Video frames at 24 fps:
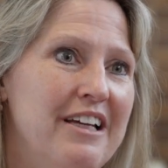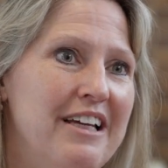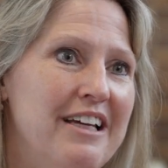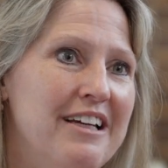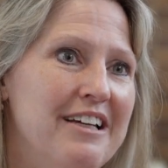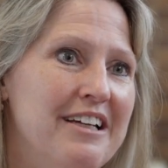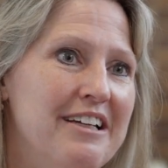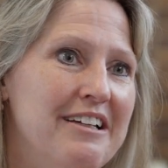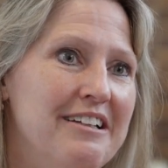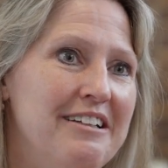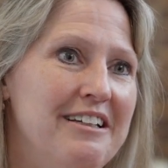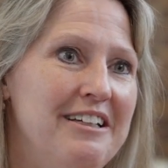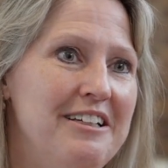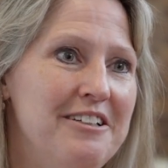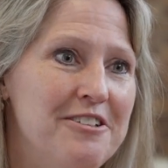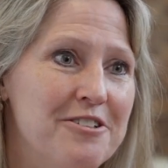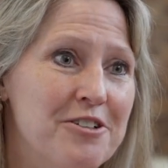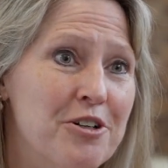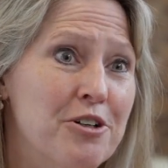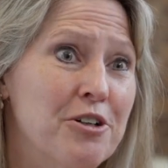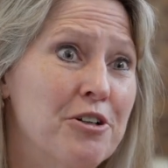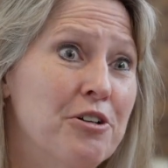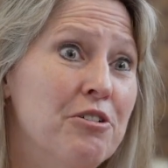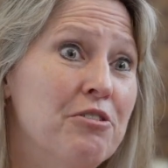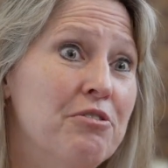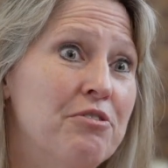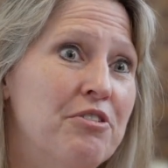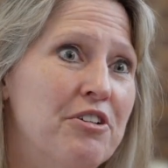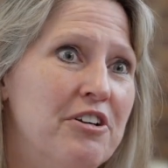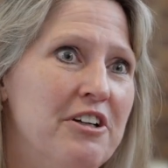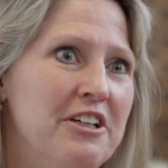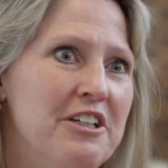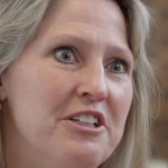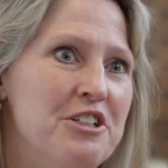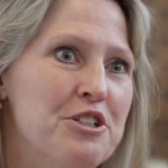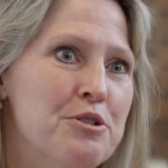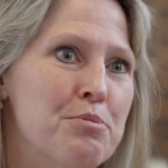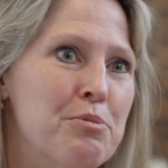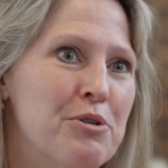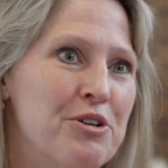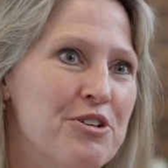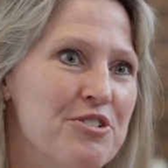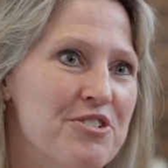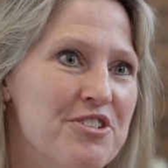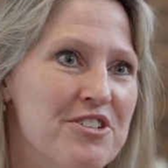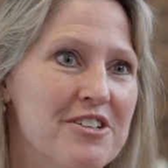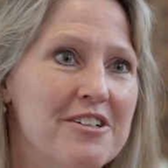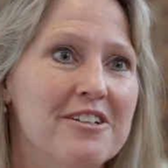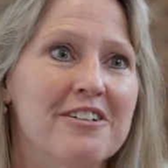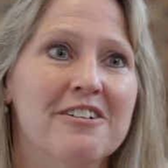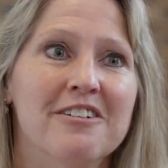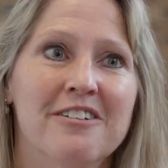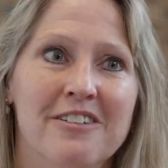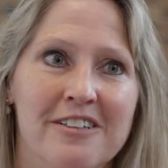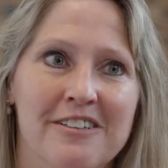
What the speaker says: and eternal for each person.